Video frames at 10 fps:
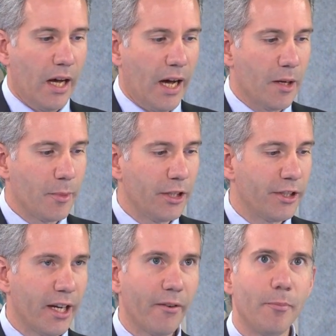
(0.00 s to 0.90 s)
I mean,
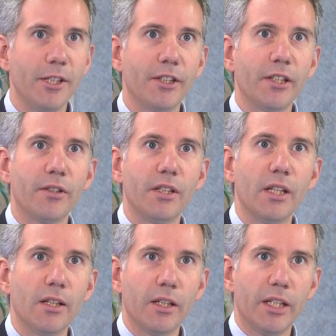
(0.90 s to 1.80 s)
they have been tested
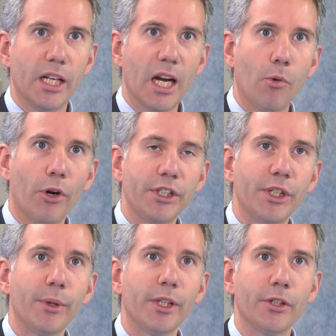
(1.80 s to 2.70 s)
in
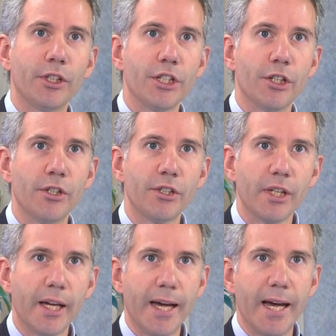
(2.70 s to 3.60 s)
laboratory conditions
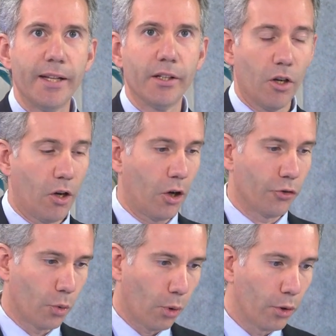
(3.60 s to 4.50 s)
and on
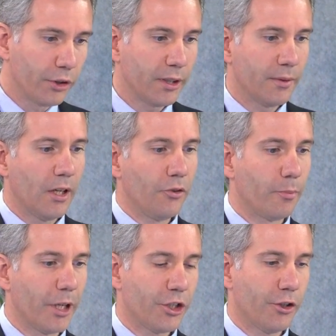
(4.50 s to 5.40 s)
the road to
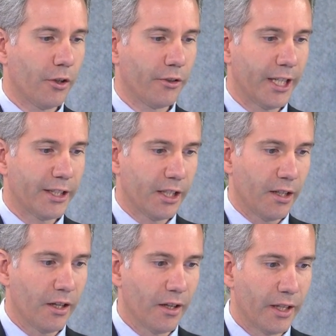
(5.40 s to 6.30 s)
make sure that
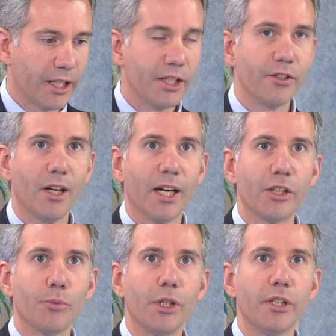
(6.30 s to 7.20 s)
it is
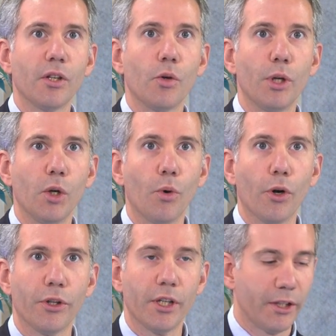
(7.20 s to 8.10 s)
aligned with
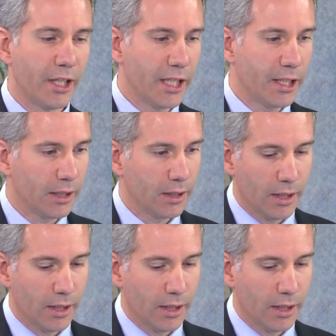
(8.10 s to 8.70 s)
real-world data